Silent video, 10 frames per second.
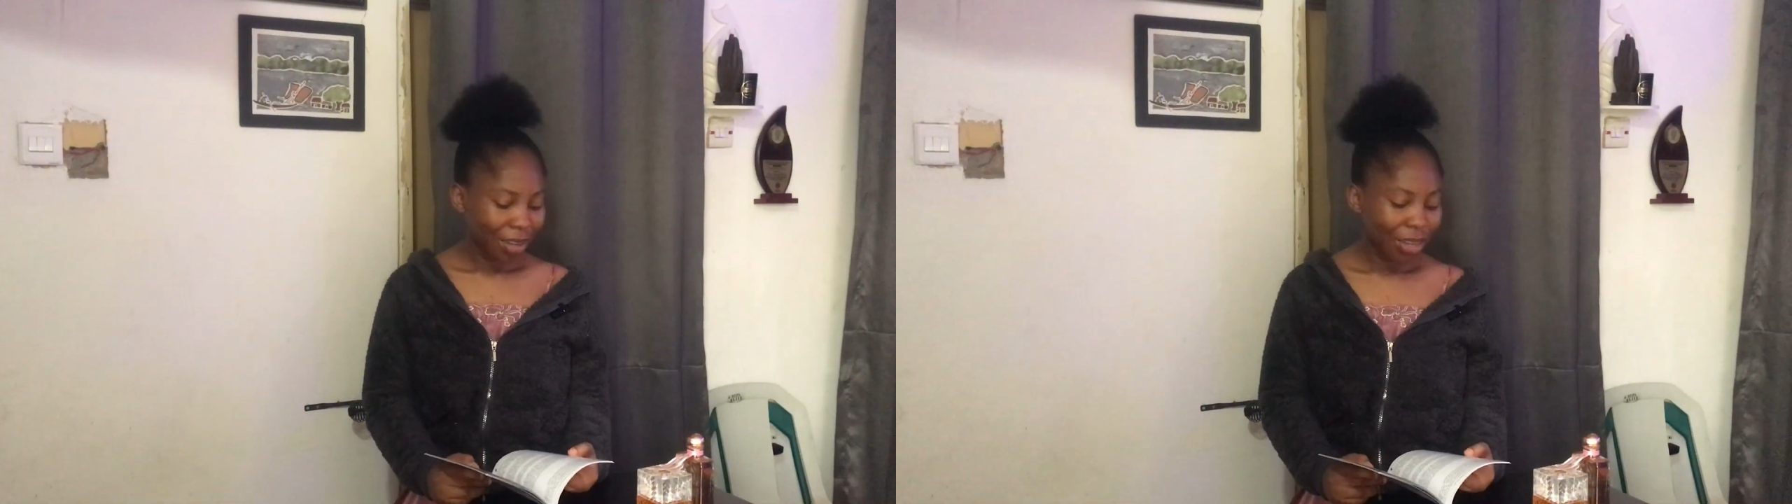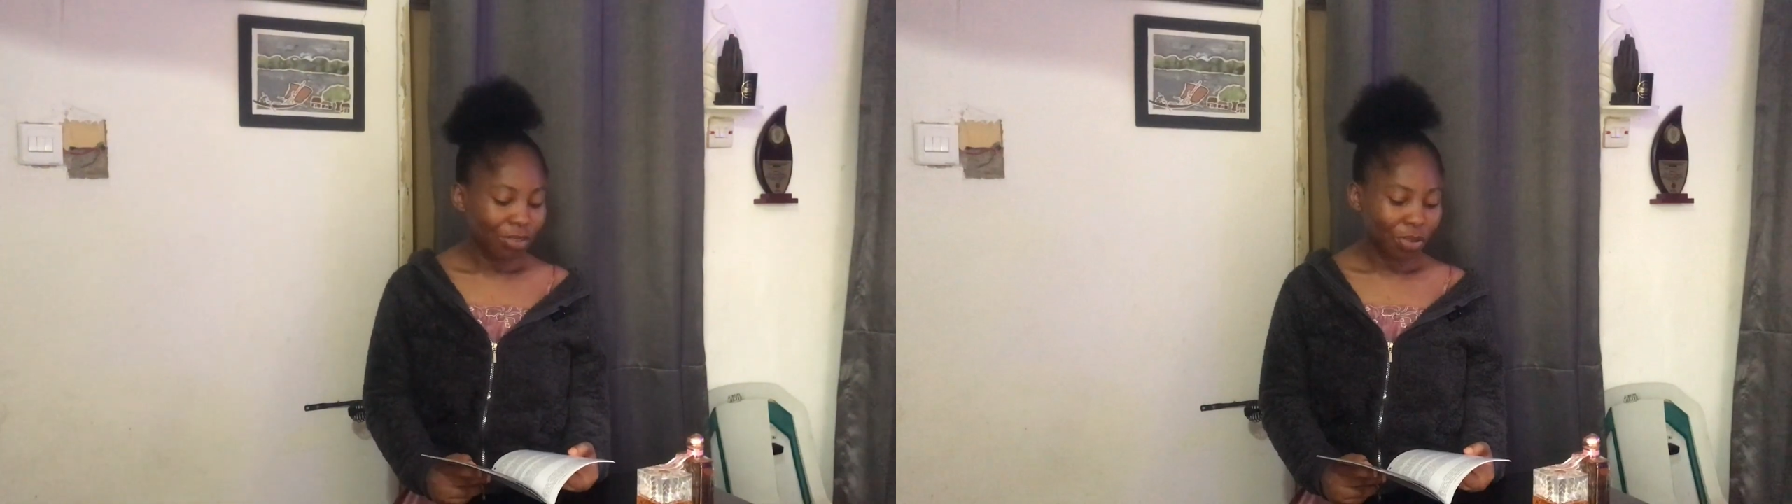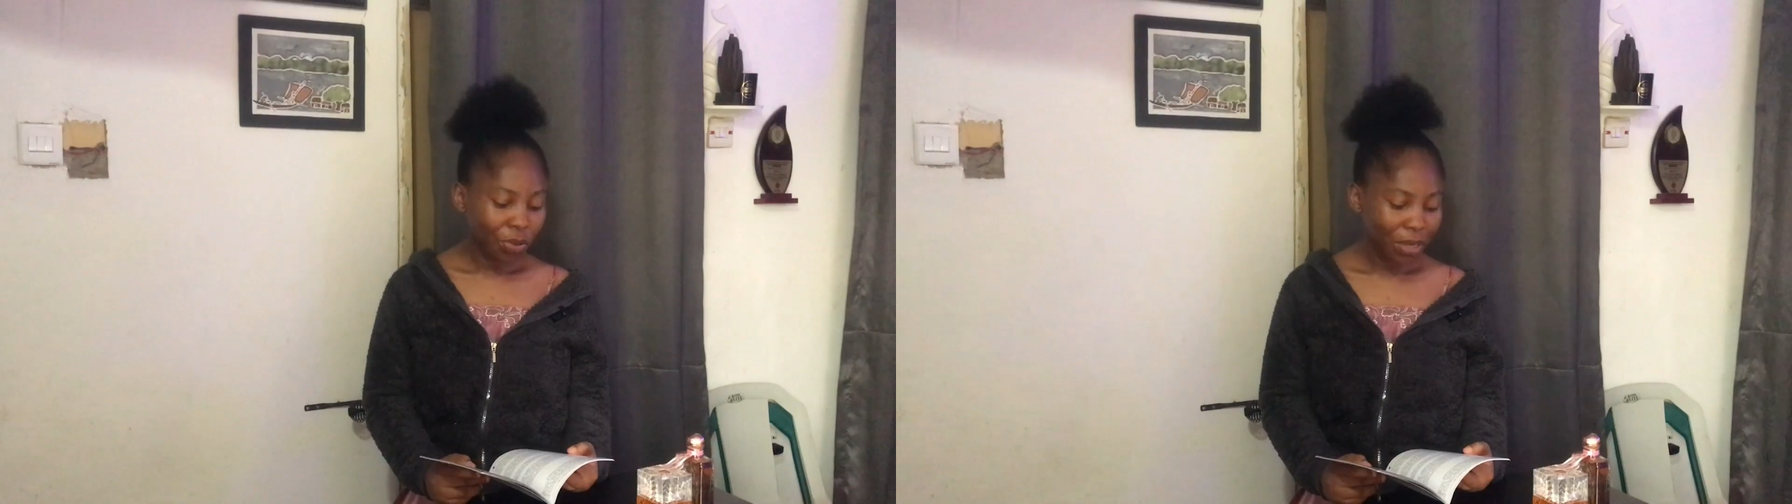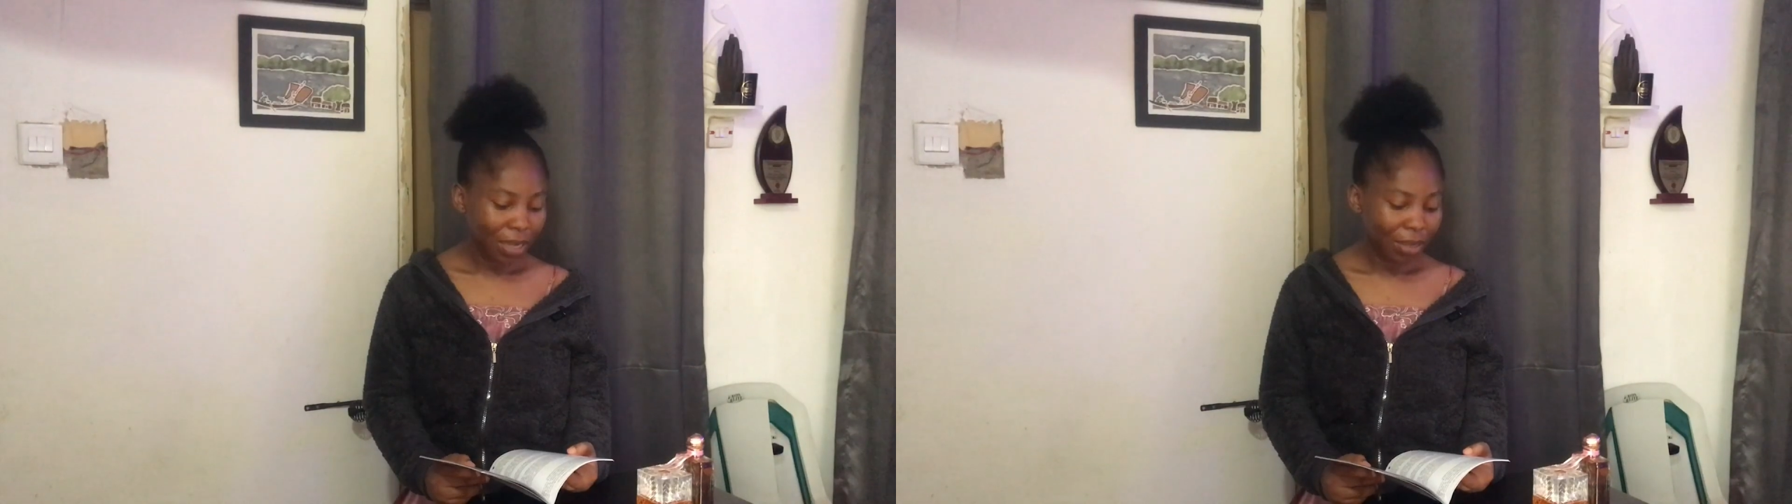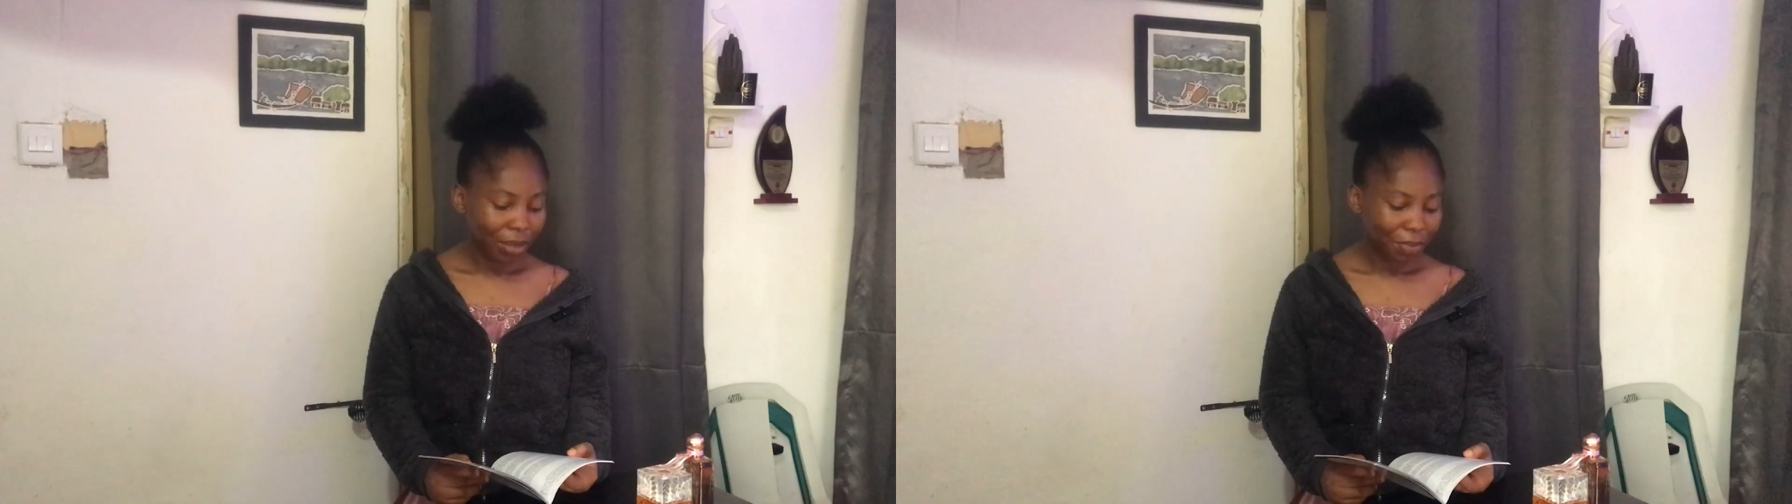It's
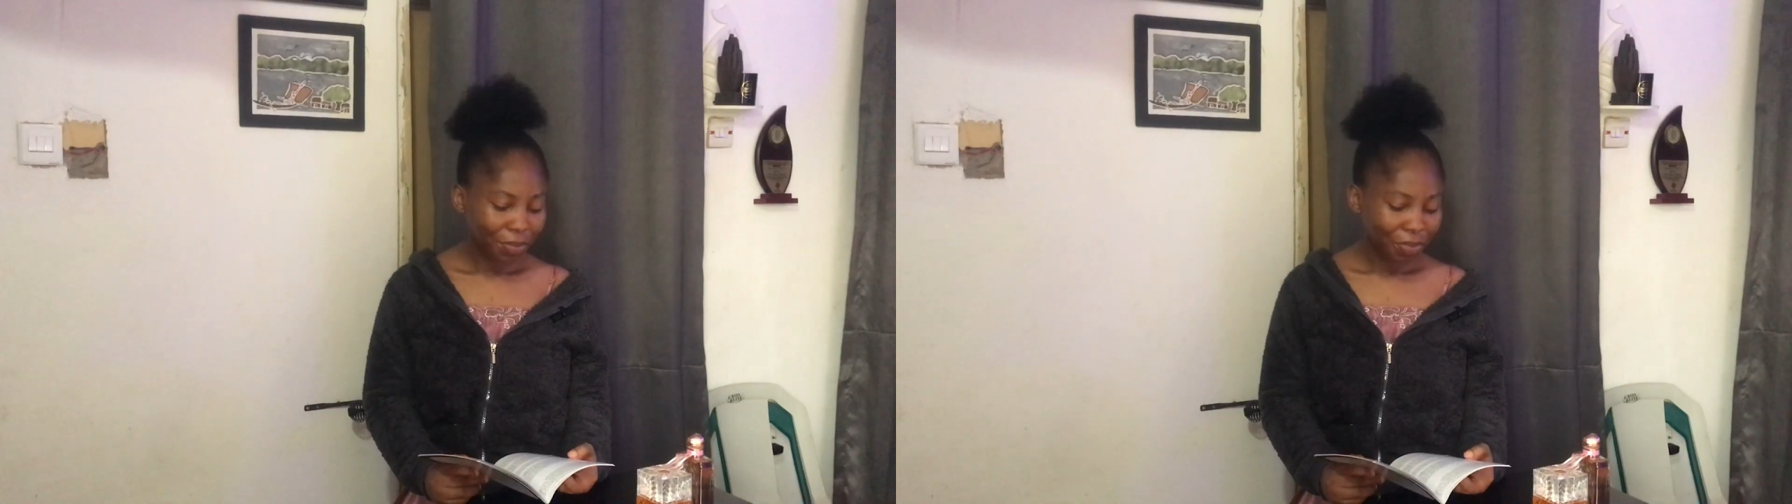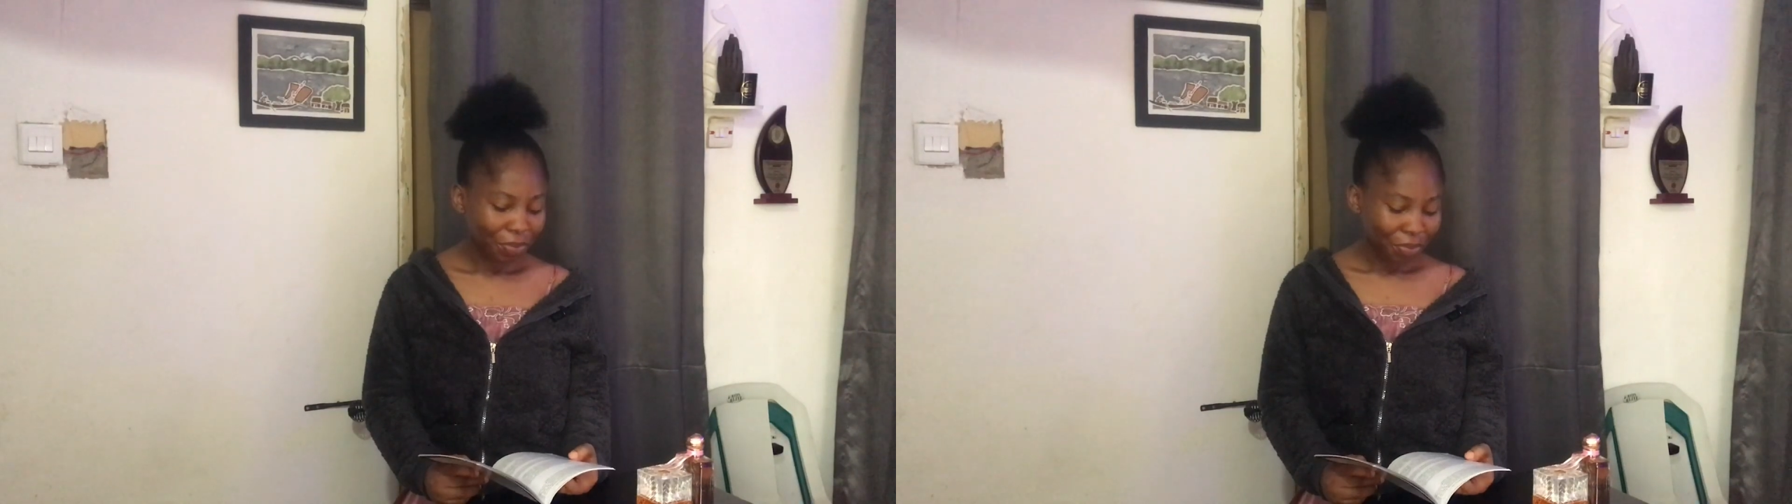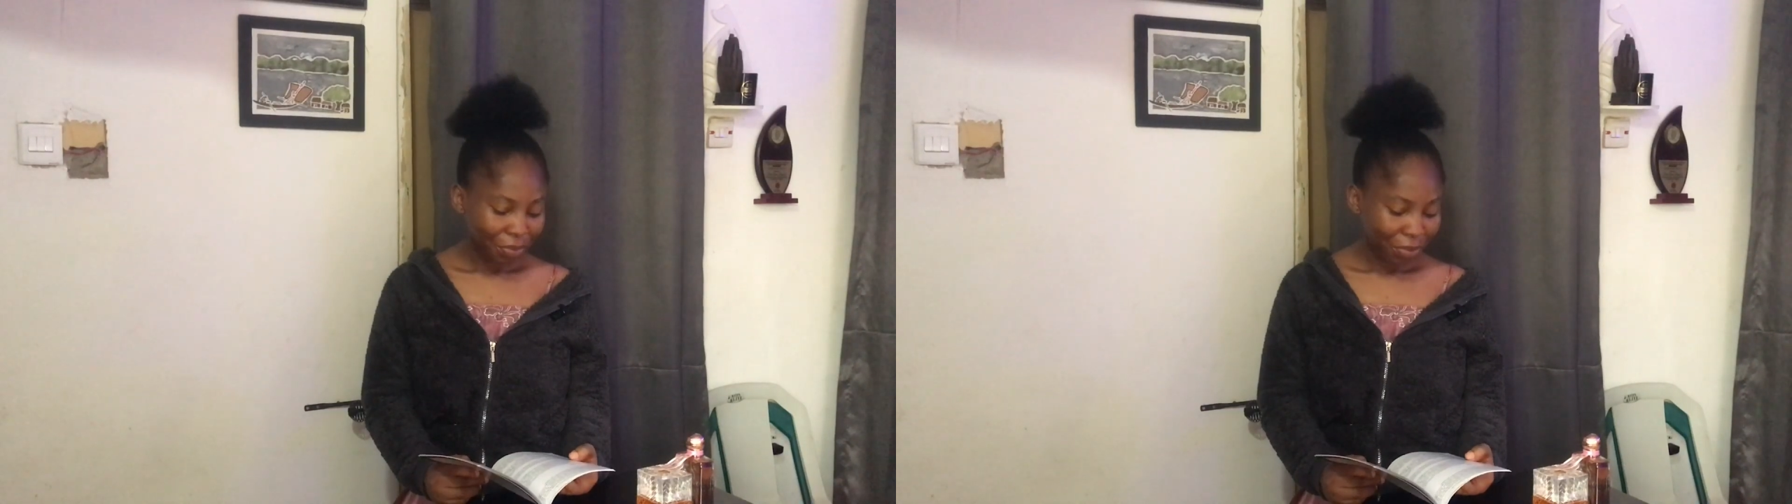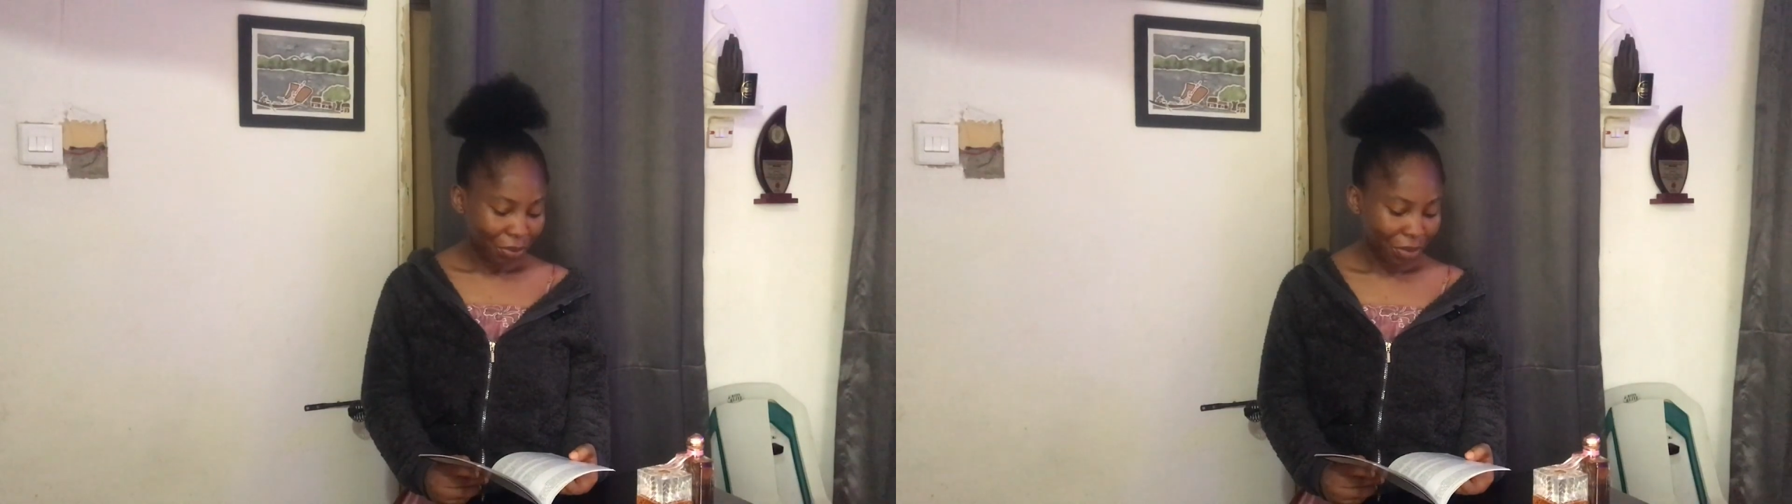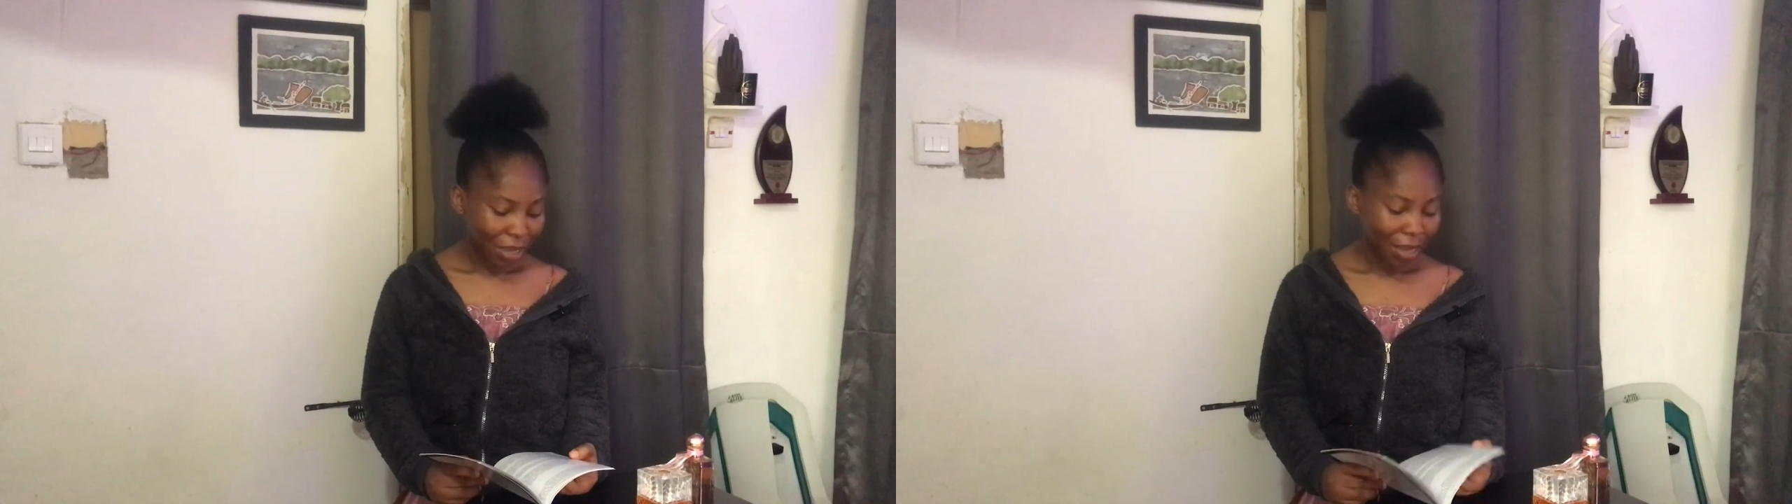loaded.
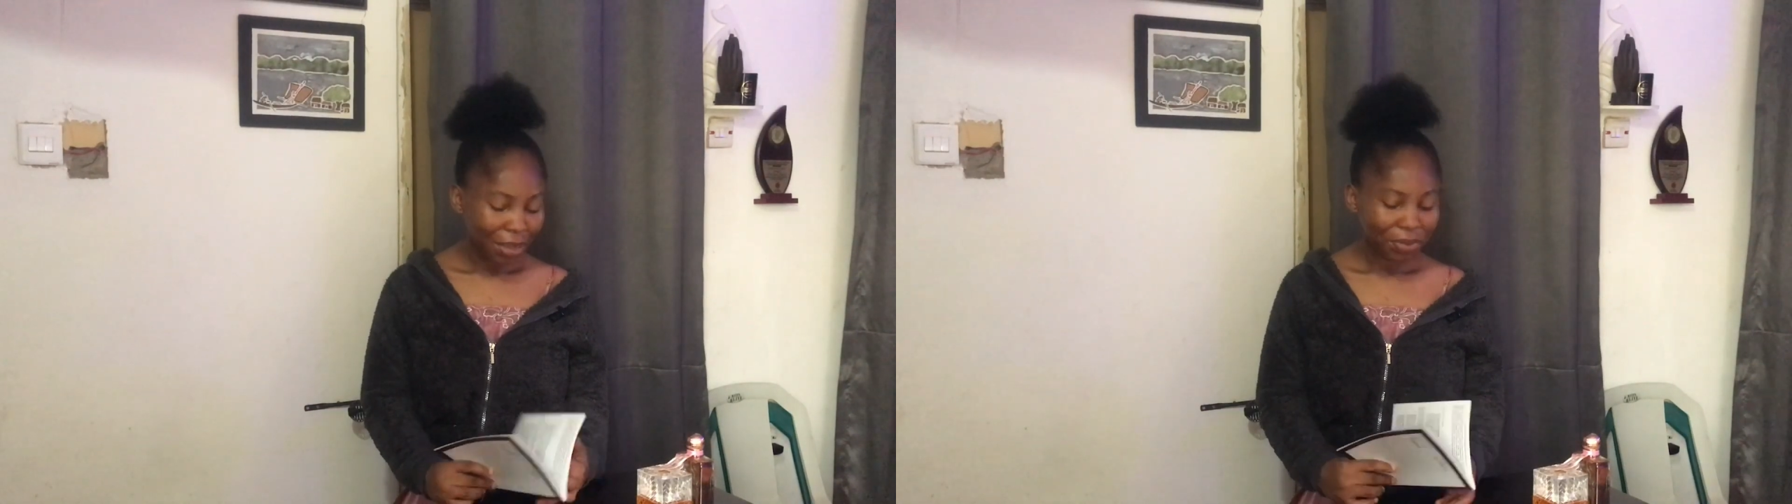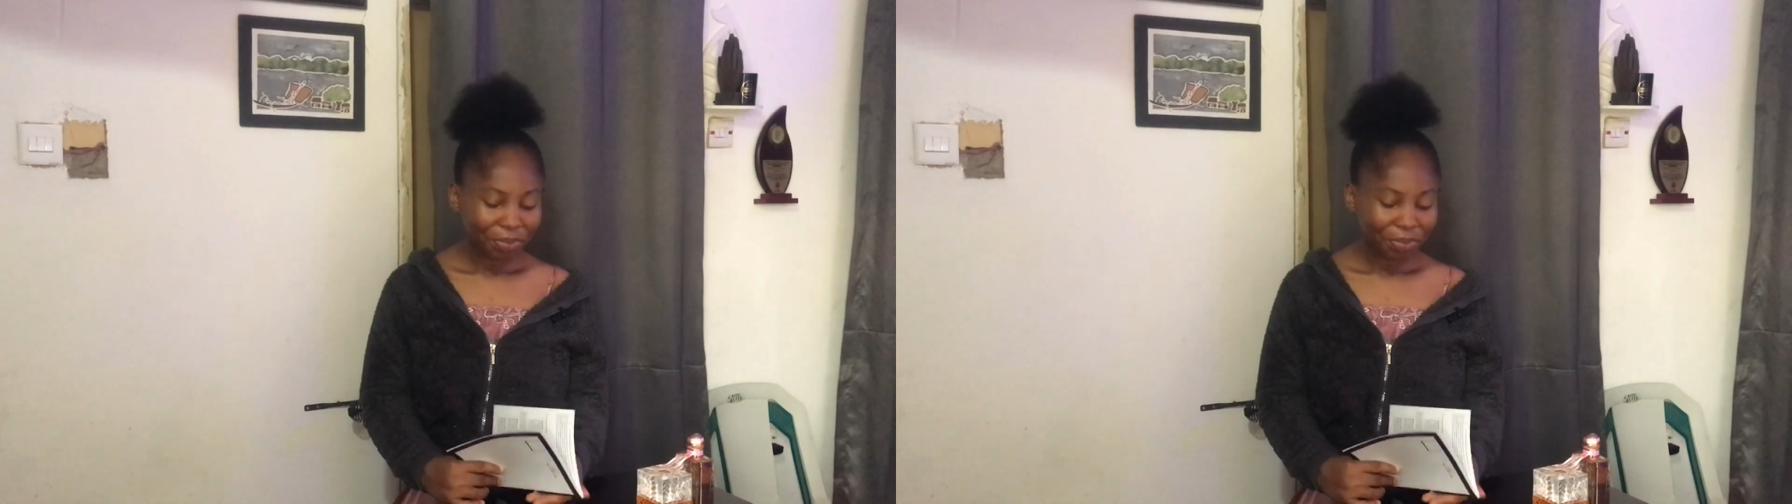Okay.